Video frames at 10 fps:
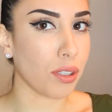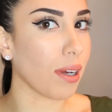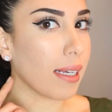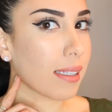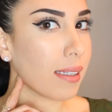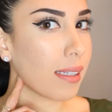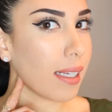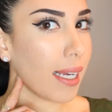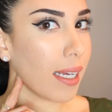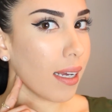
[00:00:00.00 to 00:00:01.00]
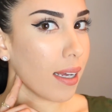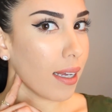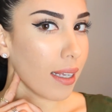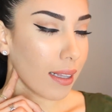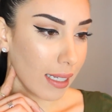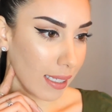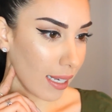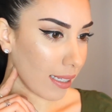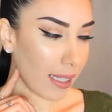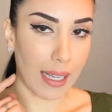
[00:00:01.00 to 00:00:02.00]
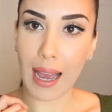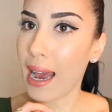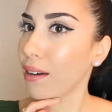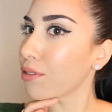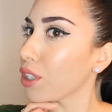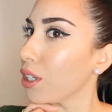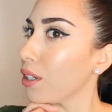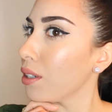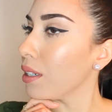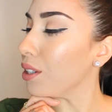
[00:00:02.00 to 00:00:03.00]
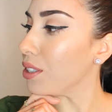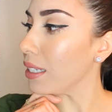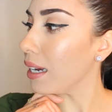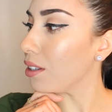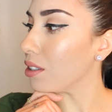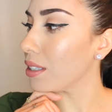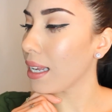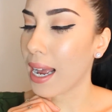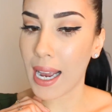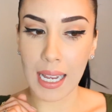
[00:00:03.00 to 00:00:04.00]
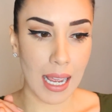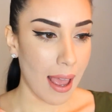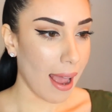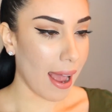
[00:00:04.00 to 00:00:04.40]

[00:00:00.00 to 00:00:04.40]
So you guys can see this is the after, here's the other side.